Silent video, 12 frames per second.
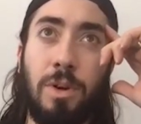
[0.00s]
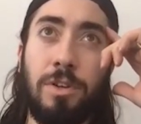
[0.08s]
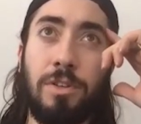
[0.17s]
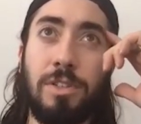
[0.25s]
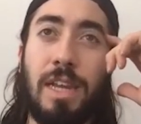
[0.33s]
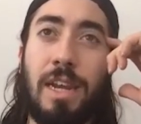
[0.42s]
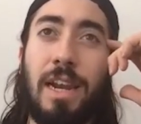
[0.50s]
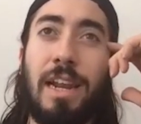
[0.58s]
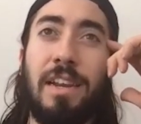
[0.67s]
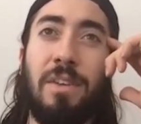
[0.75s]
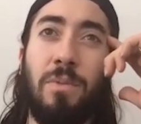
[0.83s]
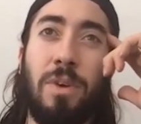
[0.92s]
understand and i
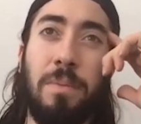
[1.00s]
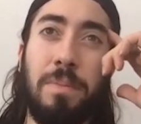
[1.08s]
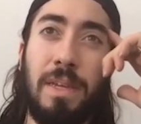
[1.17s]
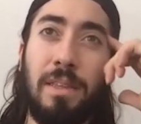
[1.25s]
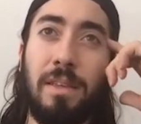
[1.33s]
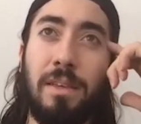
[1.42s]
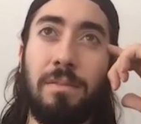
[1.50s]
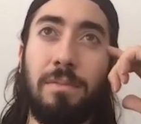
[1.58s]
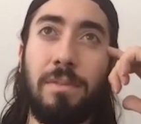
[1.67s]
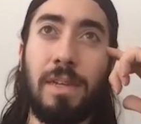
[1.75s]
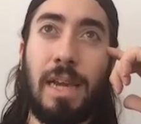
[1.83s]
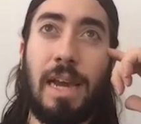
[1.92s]
didn't want to be the
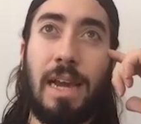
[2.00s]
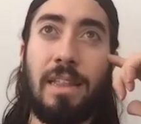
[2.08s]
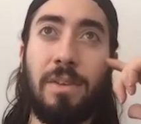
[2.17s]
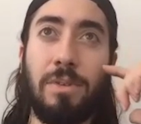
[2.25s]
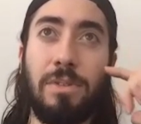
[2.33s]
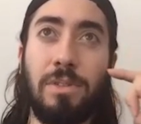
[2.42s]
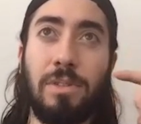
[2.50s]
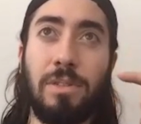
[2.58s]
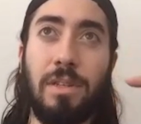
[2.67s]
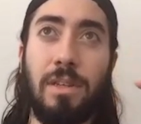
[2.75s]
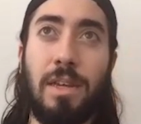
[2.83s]
the guy that was